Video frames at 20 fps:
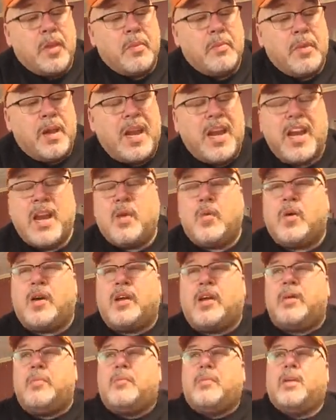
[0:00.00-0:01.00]
But
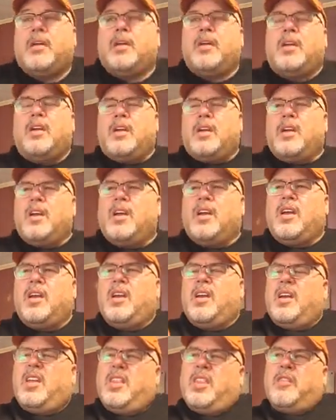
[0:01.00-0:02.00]
anyway,
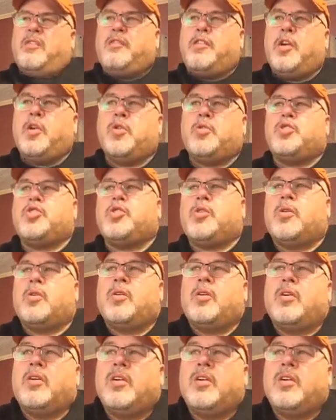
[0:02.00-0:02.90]
the future